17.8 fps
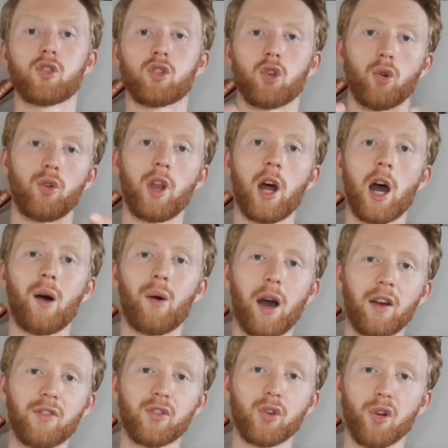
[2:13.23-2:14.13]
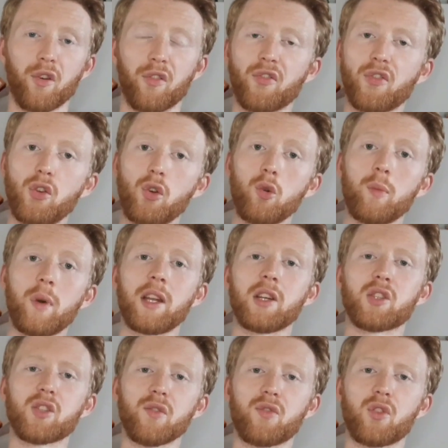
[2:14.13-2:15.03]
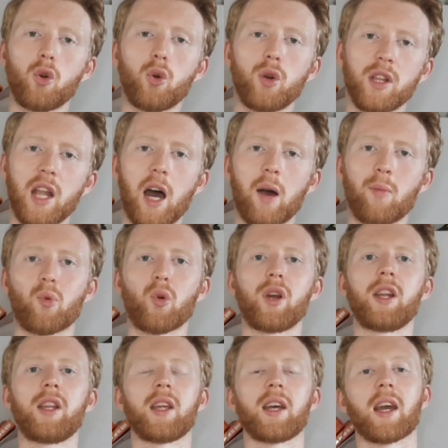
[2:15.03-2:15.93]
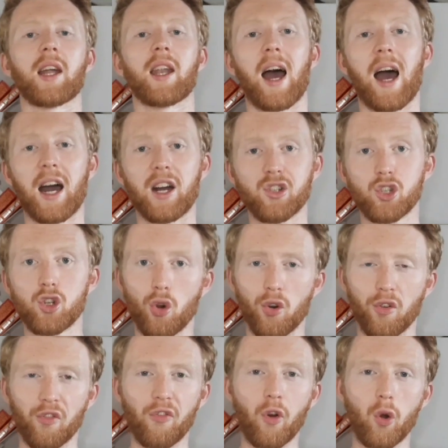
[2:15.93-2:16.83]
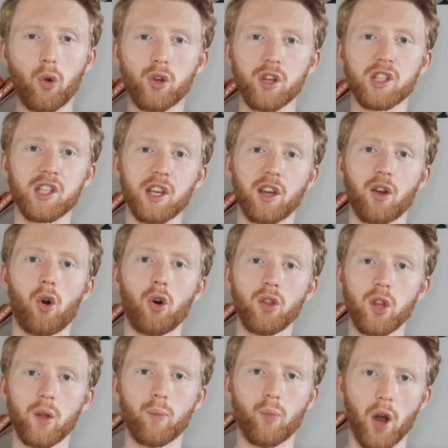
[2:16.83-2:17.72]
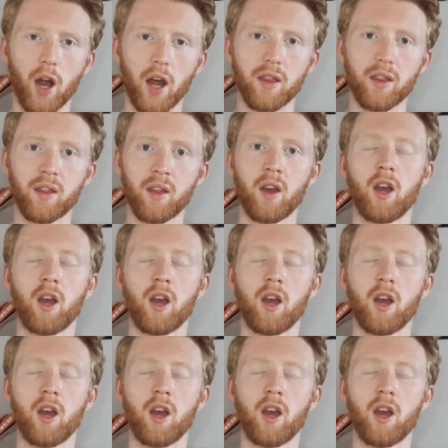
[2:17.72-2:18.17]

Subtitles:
So now, after a few minutes of doing that breathing, and as you're focusing on the breath,